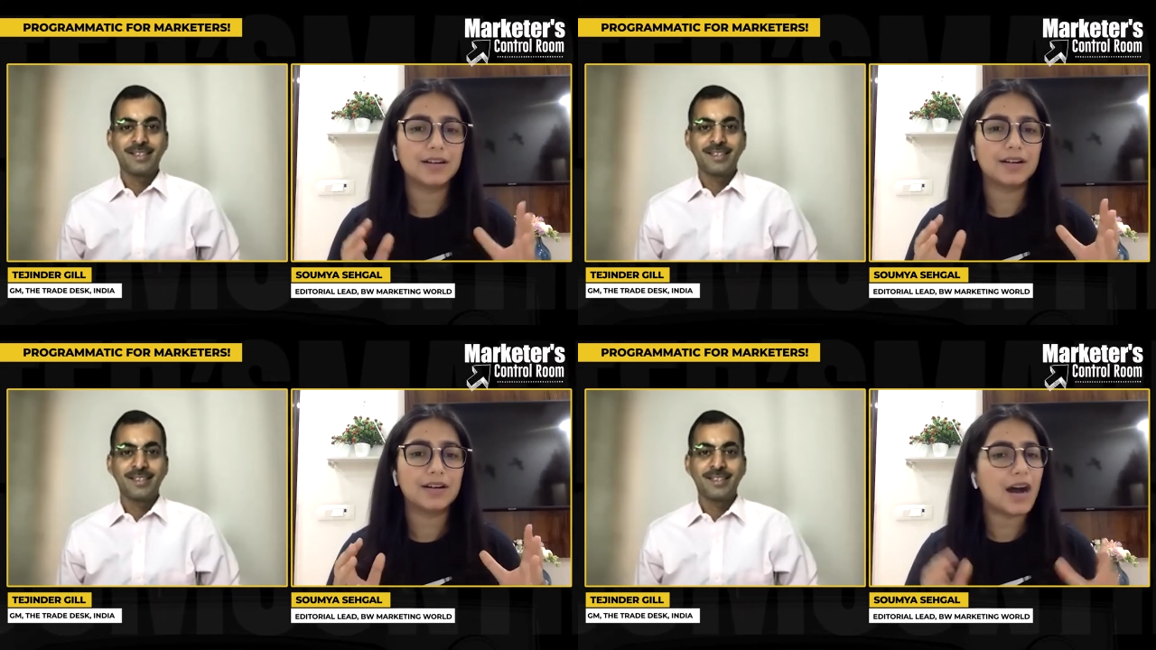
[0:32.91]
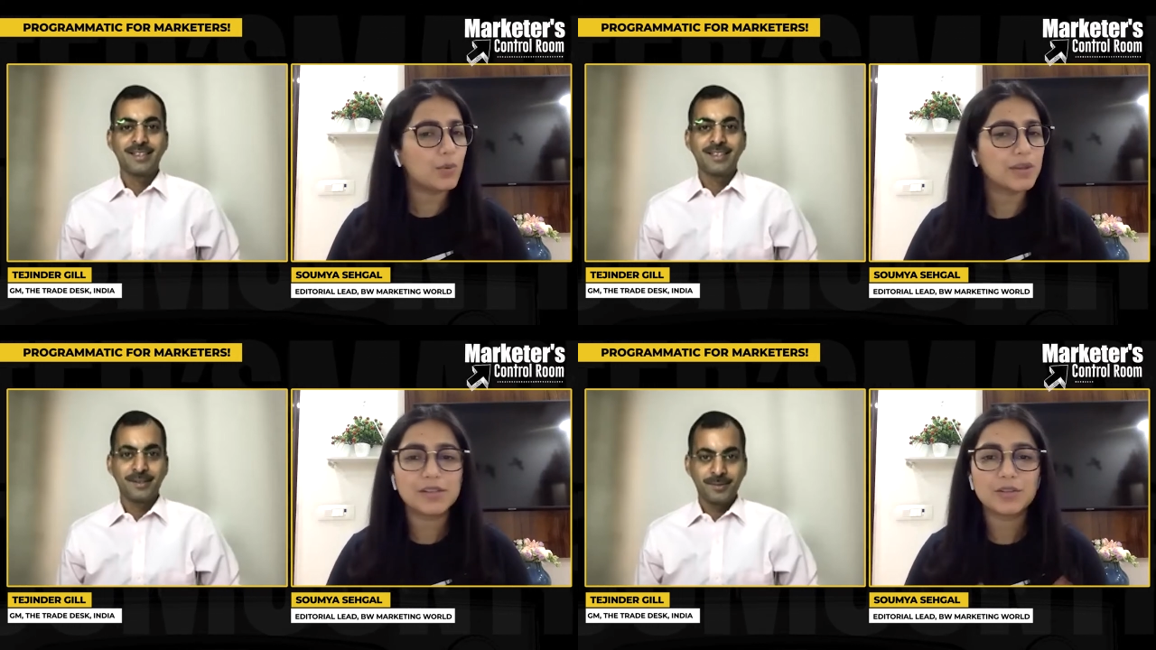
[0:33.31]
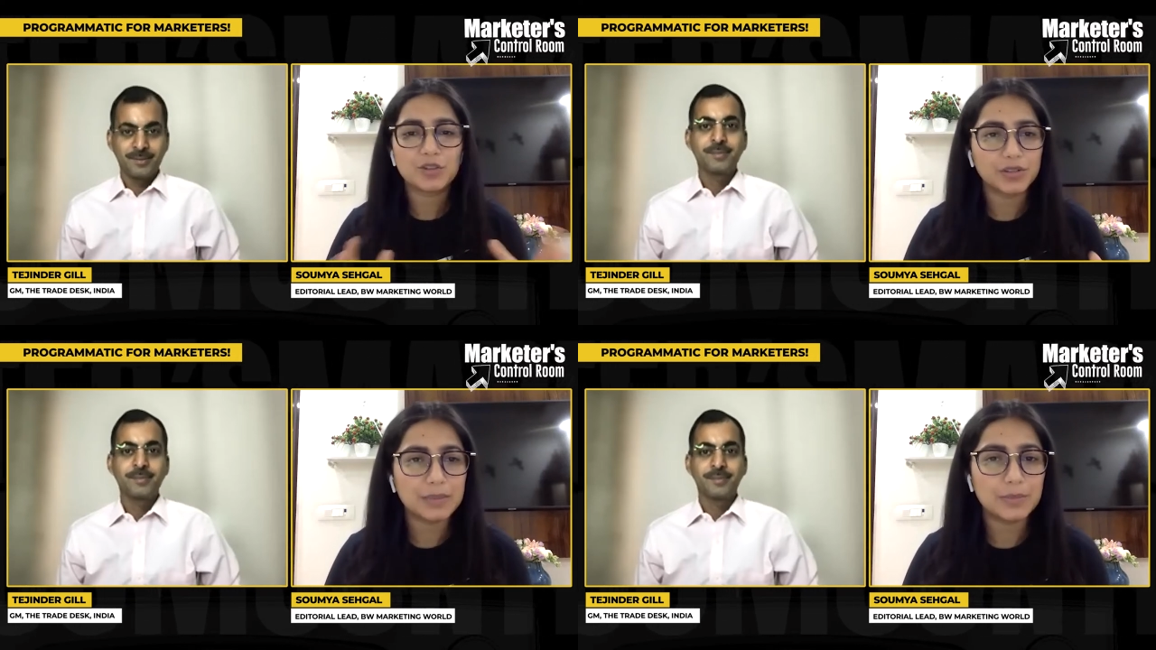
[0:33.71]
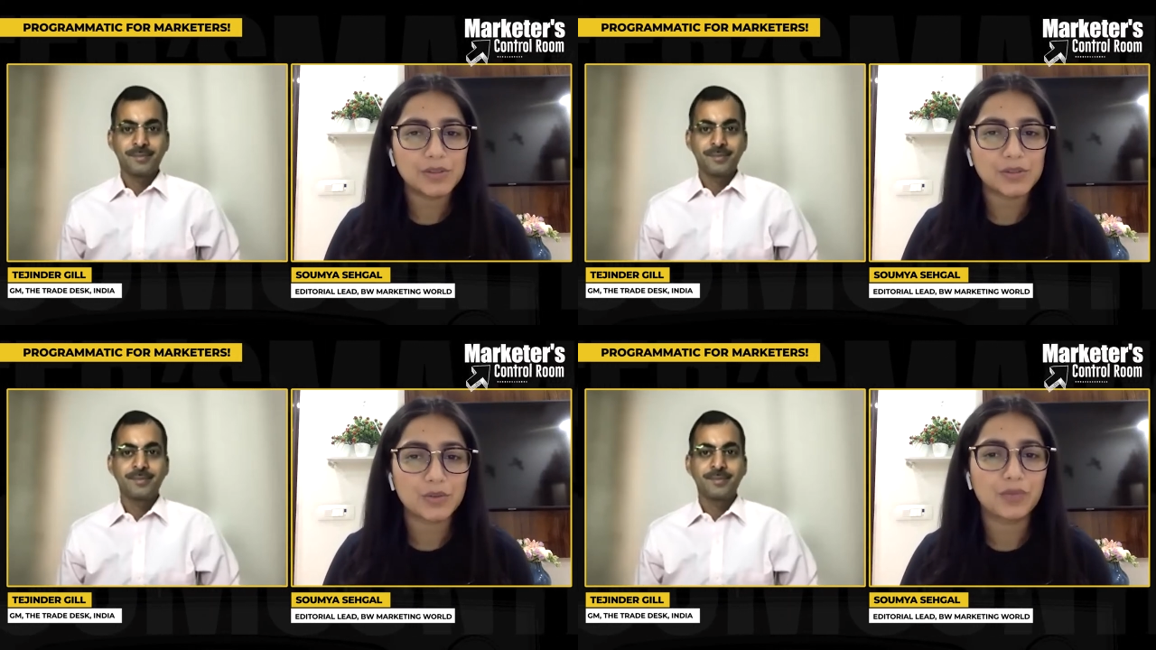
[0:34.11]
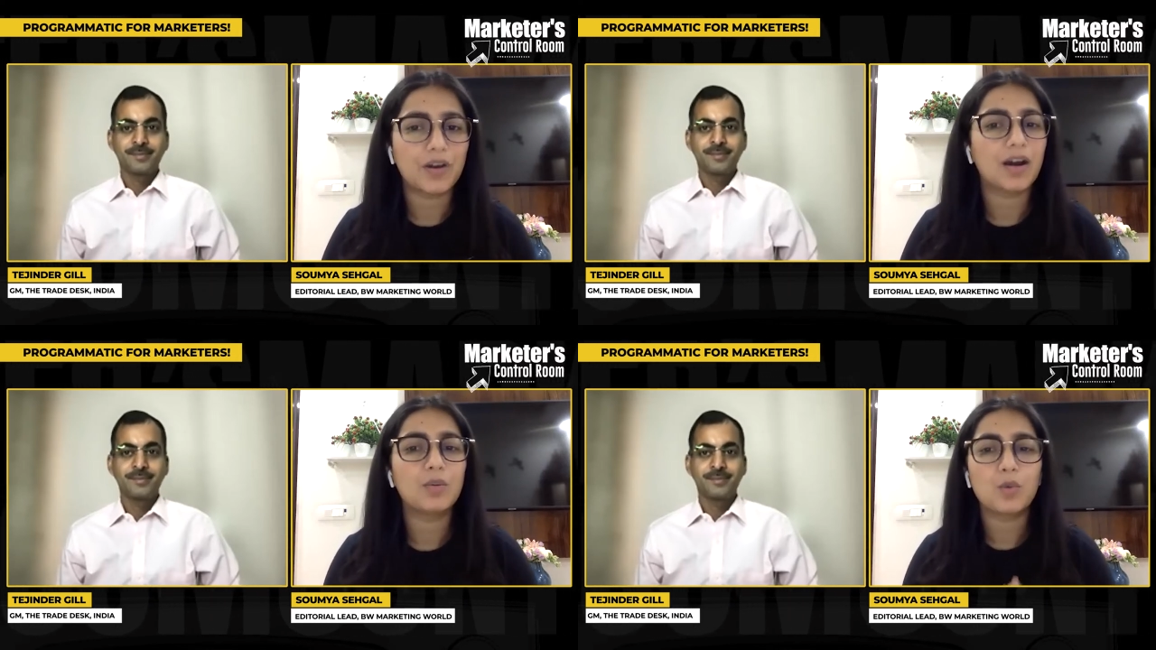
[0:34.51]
Speaker 1: Uh, how has your journey been so far?